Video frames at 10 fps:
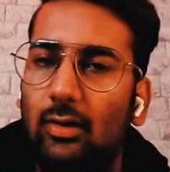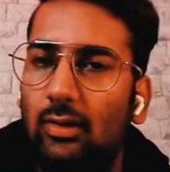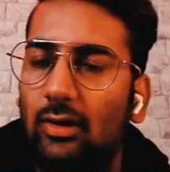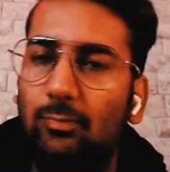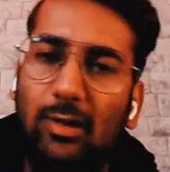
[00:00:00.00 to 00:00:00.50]

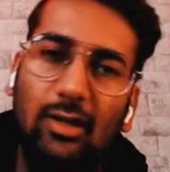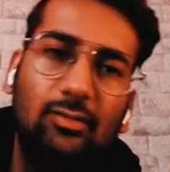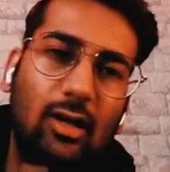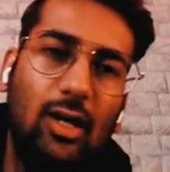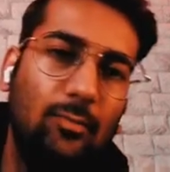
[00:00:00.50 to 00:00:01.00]

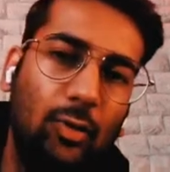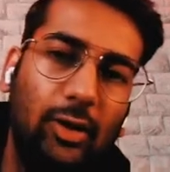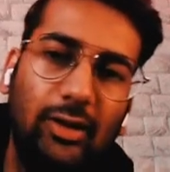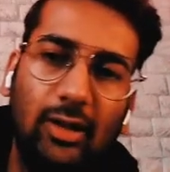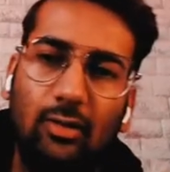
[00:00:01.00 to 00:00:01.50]
displace our
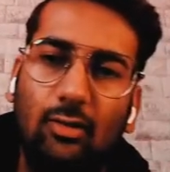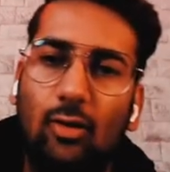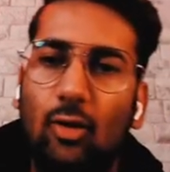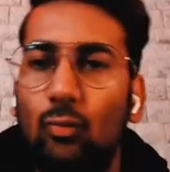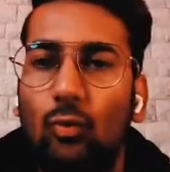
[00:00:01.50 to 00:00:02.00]
pointer
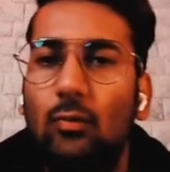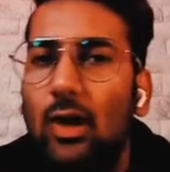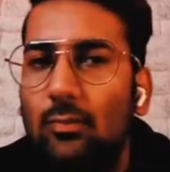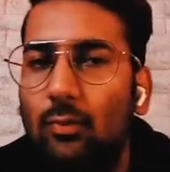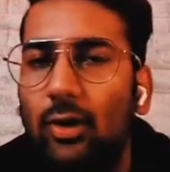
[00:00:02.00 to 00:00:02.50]
or move
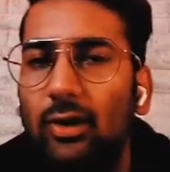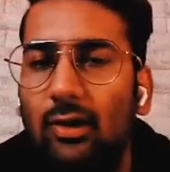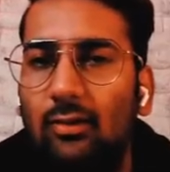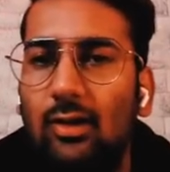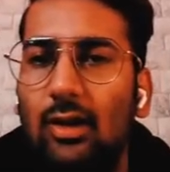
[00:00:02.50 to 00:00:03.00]
our
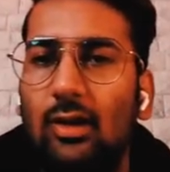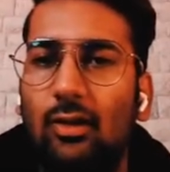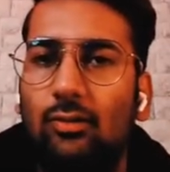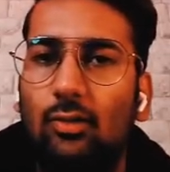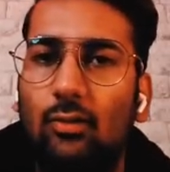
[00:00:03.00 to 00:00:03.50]
pointer,
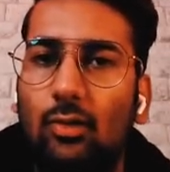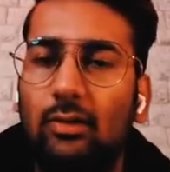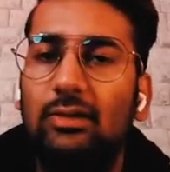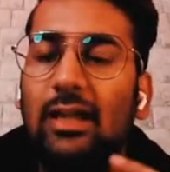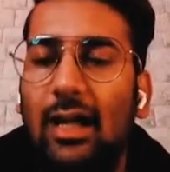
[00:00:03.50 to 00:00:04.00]

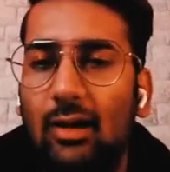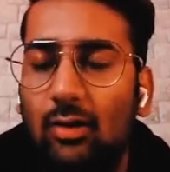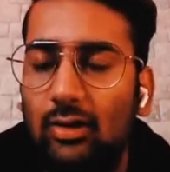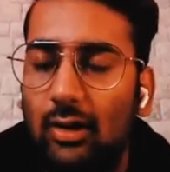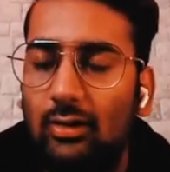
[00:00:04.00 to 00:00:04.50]
so
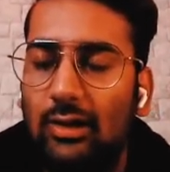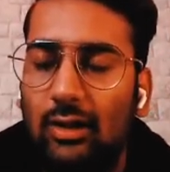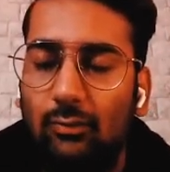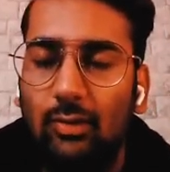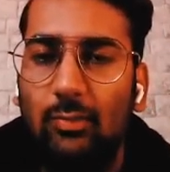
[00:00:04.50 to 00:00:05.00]

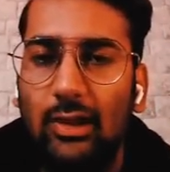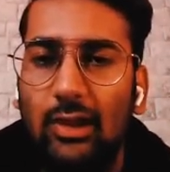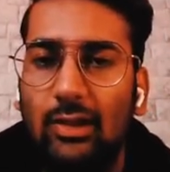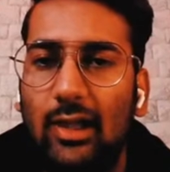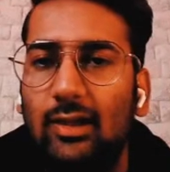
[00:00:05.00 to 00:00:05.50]
that will
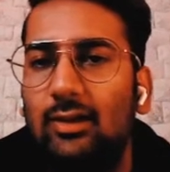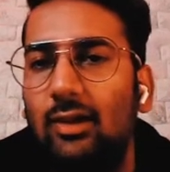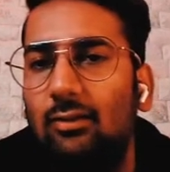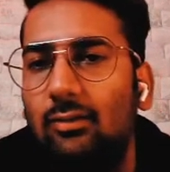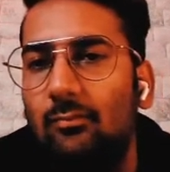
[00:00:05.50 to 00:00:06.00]
be like
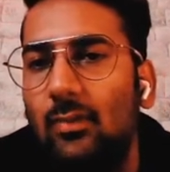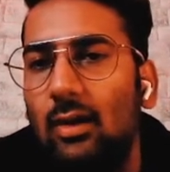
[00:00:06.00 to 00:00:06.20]
this.